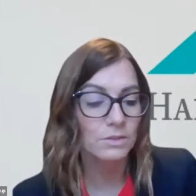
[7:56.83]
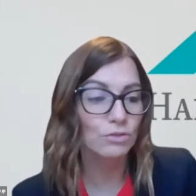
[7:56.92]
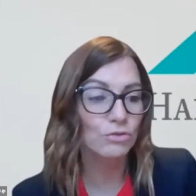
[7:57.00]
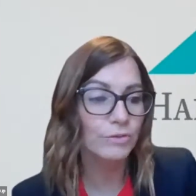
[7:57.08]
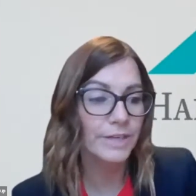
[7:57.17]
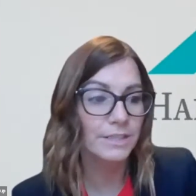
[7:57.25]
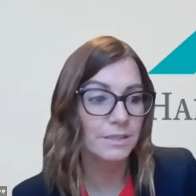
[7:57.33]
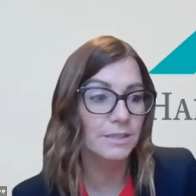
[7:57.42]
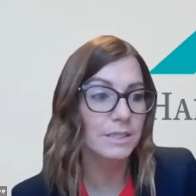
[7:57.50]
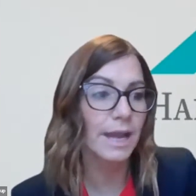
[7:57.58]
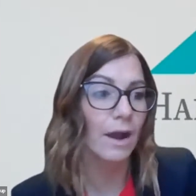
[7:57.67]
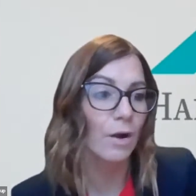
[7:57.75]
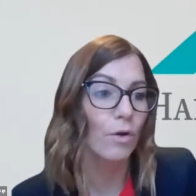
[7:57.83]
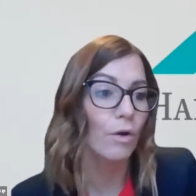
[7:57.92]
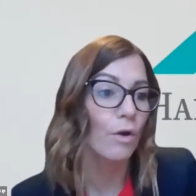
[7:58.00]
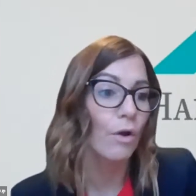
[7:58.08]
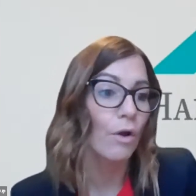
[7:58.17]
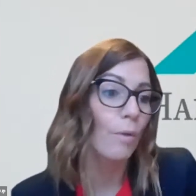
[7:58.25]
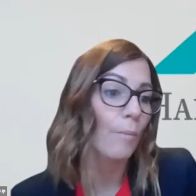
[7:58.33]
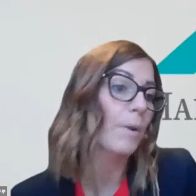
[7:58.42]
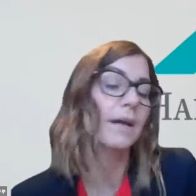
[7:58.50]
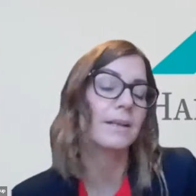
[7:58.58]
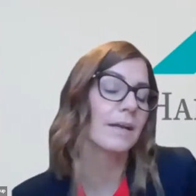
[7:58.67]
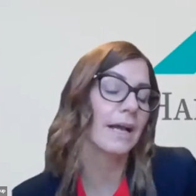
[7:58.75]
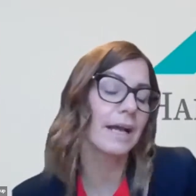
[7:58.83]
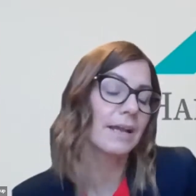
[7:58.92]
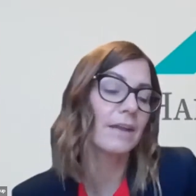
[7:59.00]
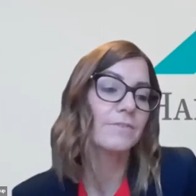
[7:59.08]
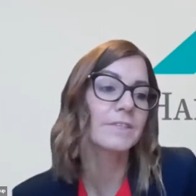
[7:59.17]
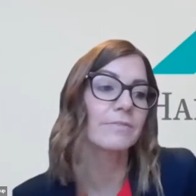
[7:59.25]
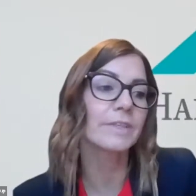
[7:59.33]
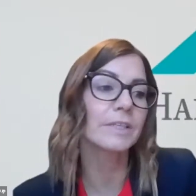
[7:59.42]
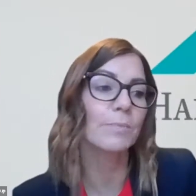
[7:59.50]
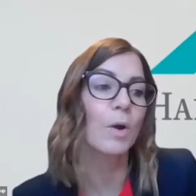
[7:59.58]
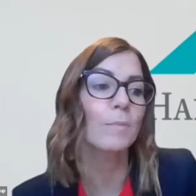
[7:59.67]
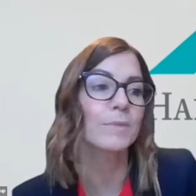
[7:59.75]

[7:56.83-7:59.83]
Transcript: story to tell. But if something's